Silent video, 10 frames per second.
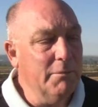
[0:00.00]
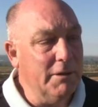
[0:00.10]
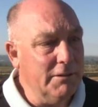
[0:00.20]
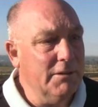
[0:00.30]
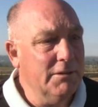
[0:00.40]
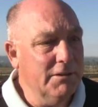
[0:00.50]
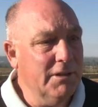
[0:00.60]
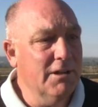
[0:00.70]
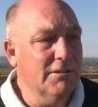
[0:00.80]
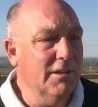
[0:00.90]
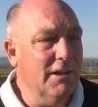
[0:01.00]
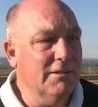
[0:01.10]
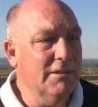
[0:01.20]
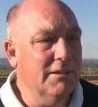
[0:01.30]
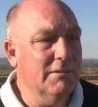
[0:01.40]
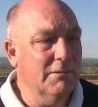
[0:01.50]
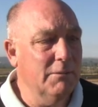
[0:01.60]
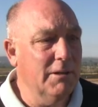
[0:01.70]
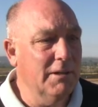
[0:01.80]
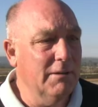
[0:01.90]
but she goes nicely,
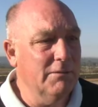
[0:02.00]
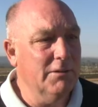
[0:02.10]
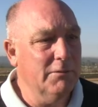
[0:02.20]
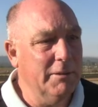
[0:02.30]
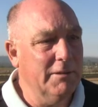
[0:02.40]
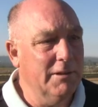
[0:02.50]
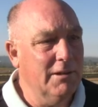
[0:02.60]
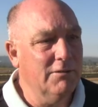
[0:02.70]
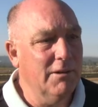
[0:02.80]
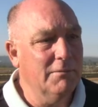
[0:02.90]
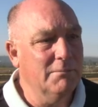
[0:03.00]
well enough to expect a nice run.